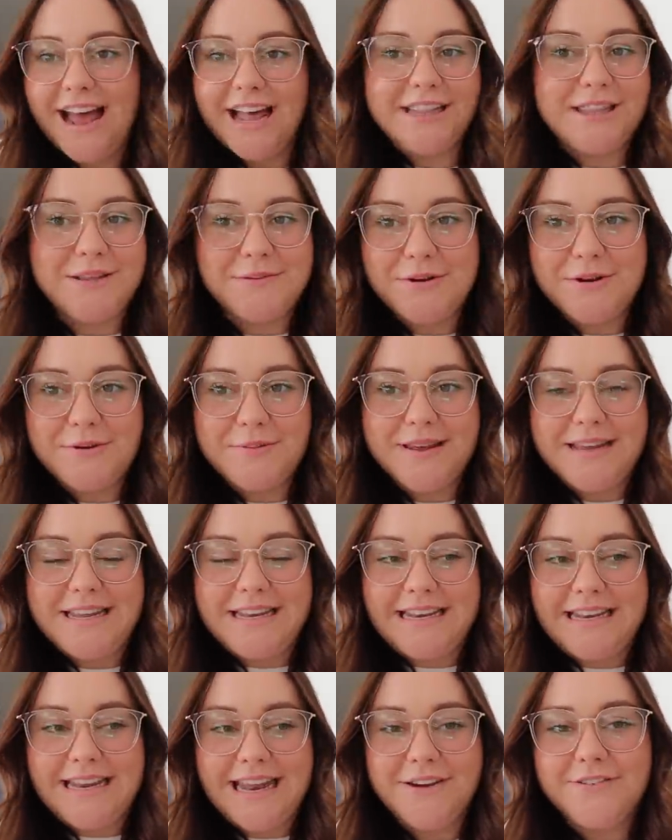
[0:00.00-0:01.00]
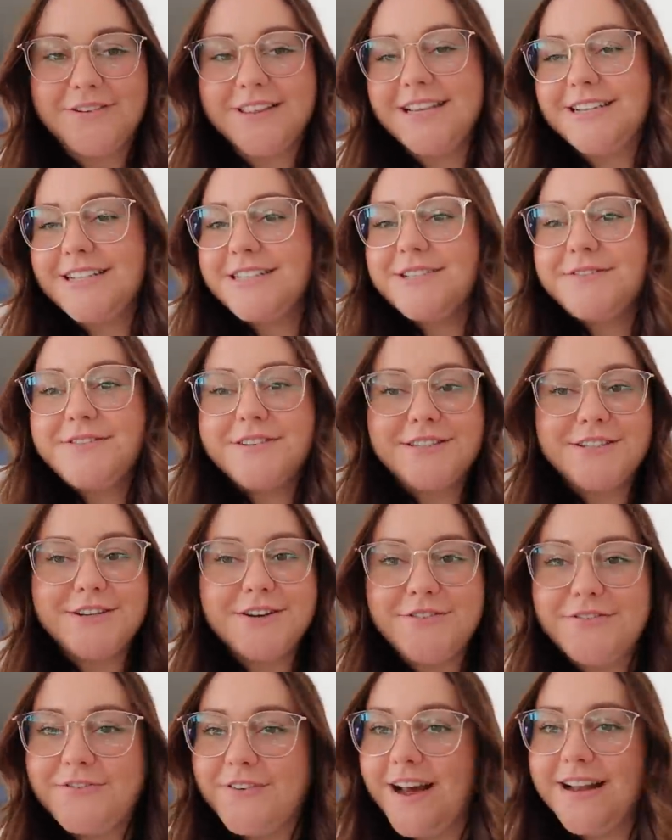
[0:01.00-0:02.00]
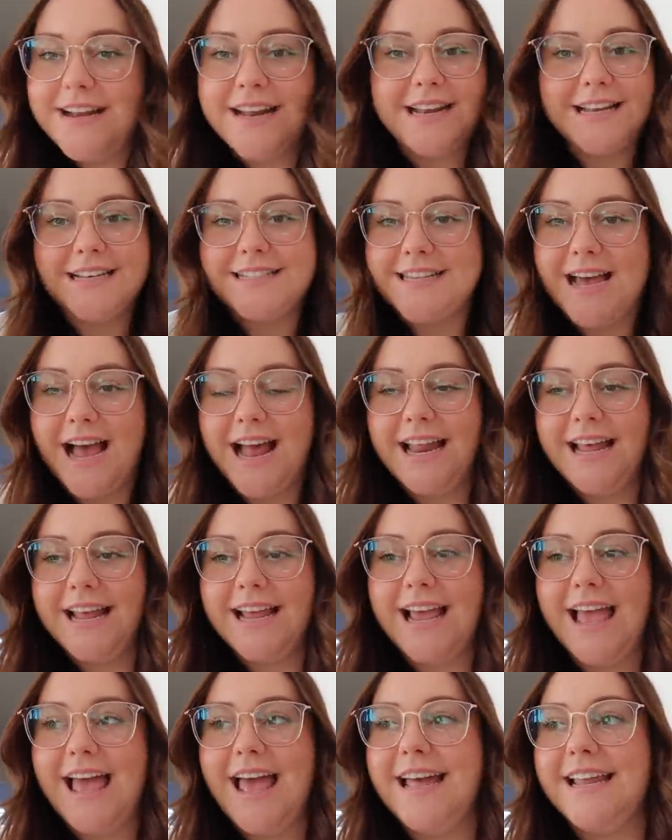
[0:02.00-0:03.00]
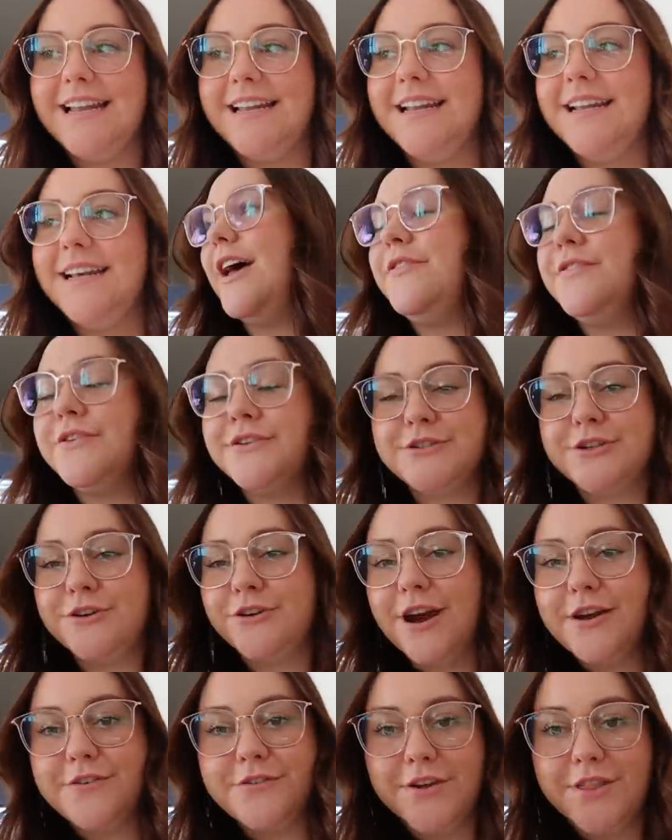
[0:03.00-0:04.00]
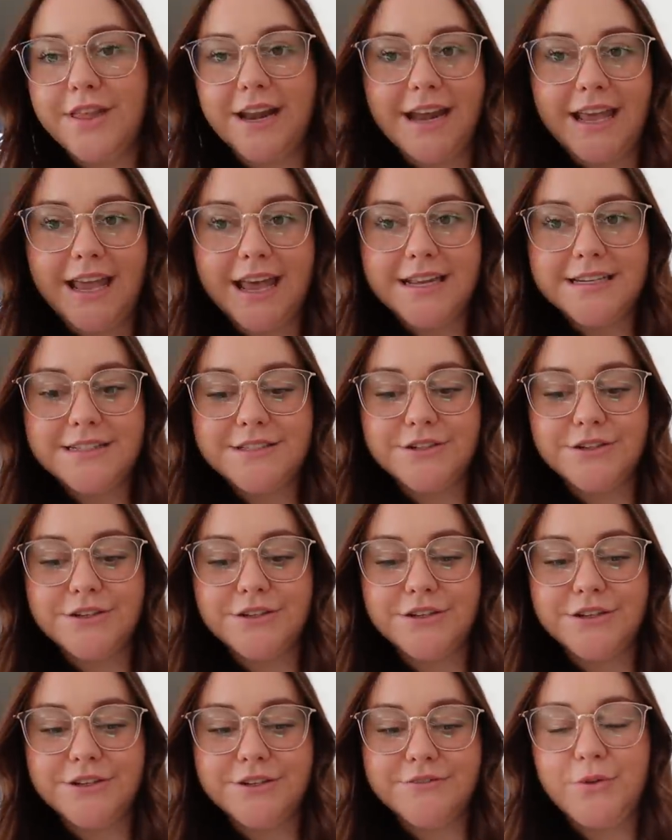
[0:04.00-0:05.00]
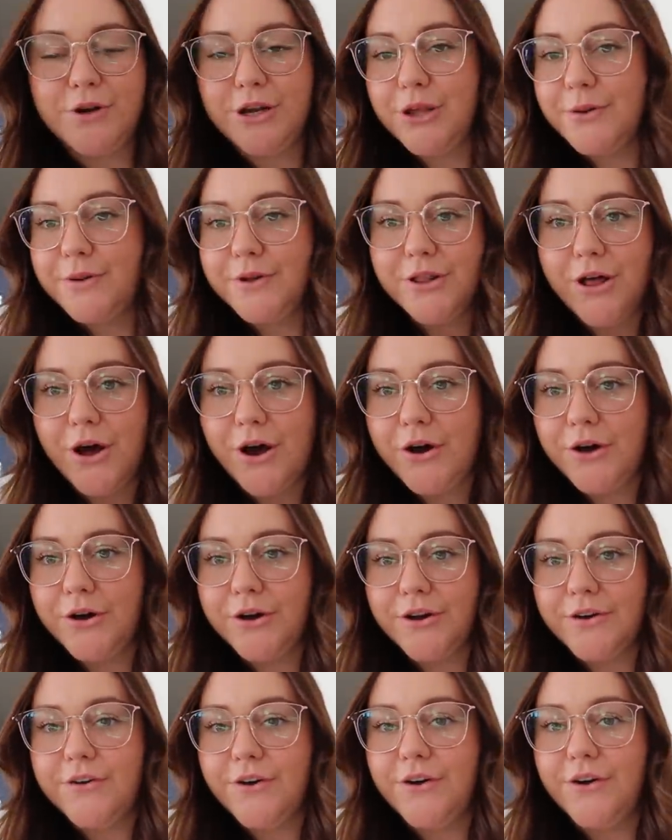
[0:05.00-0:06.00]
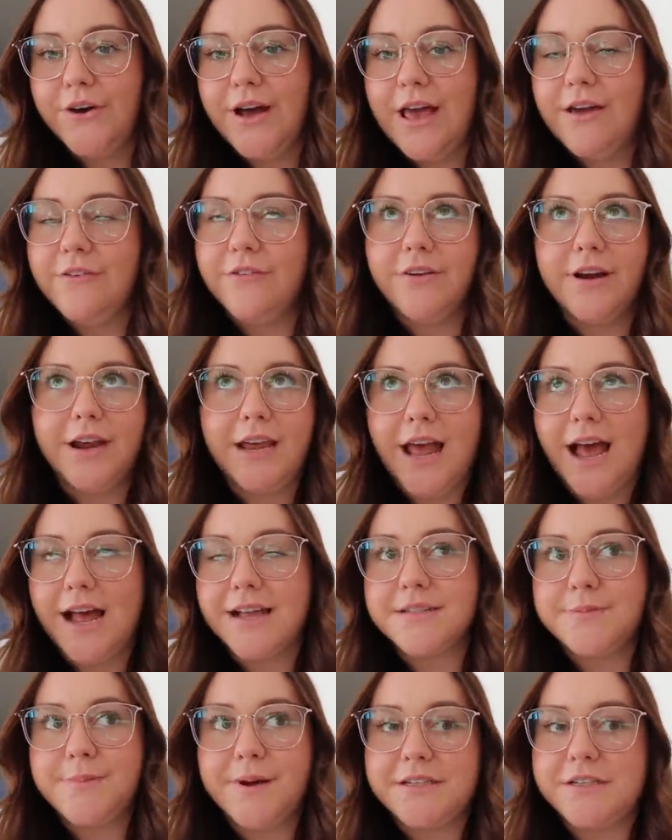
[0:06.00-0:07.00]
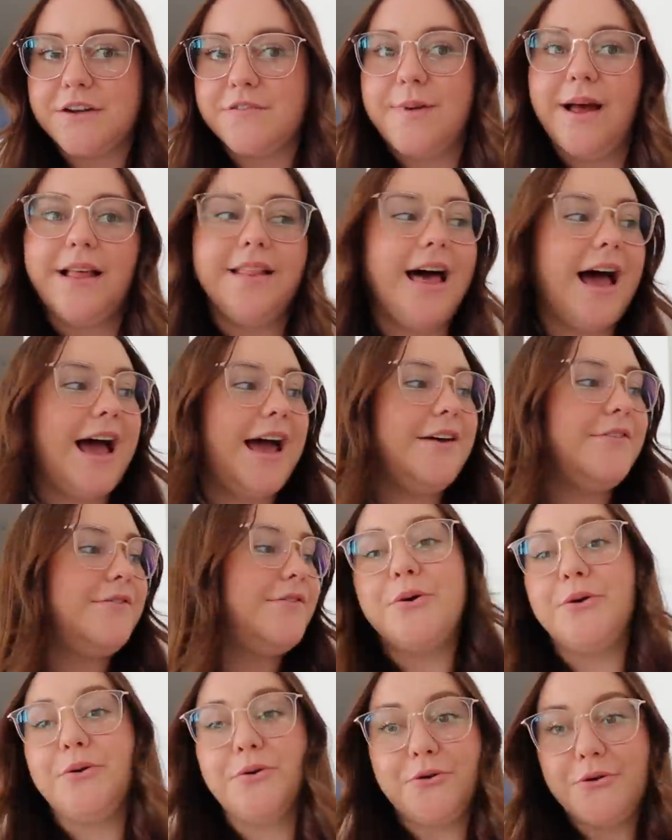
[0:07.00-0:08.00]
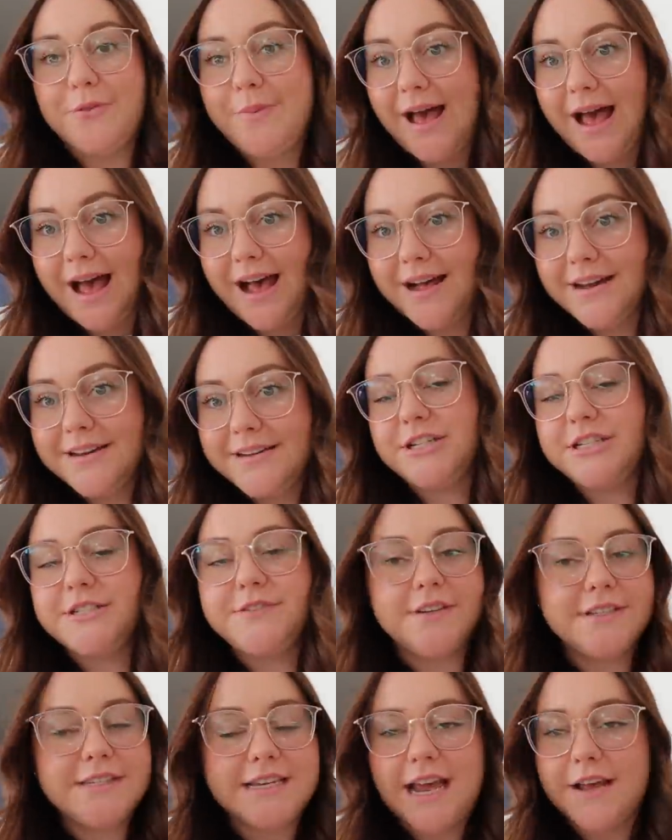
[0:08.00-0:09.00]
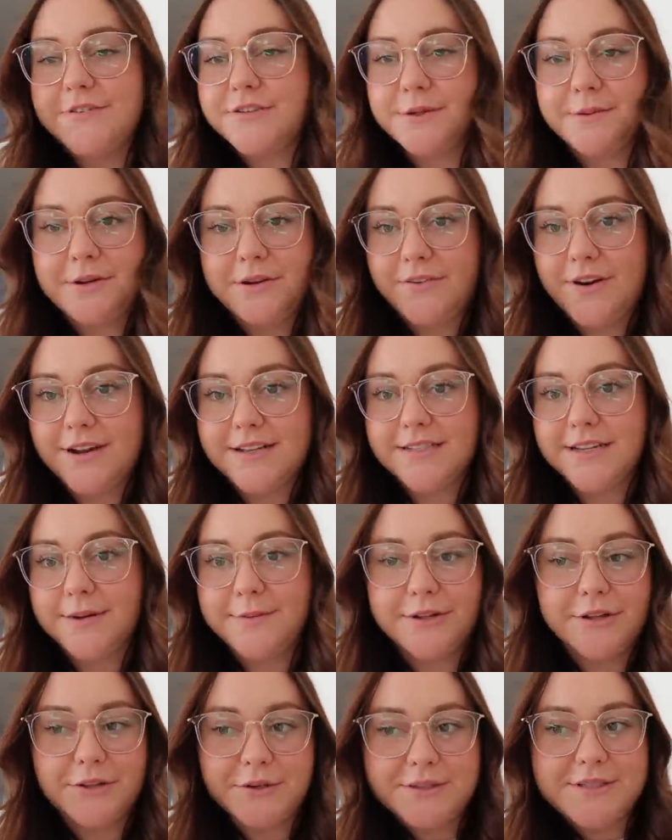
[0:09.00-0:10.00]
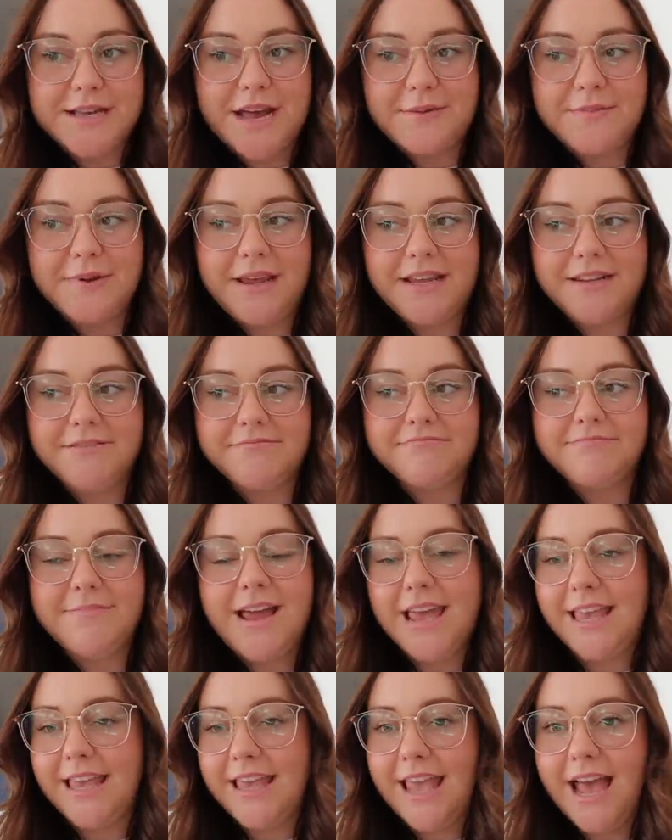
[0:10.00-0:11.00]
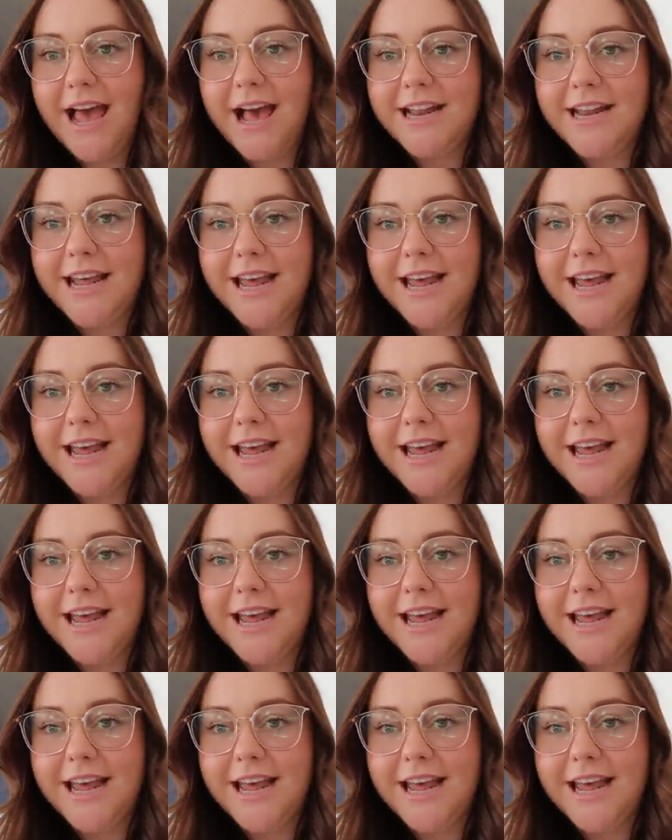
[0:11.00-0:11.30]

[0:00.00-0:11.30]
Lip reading: at the moment. Everything just feels so fun and exciting, and I feel so grateful that I get to bring you along for every aspect of my life, good or bad. It just feels like I have so many friends coming alongside me and hanging out,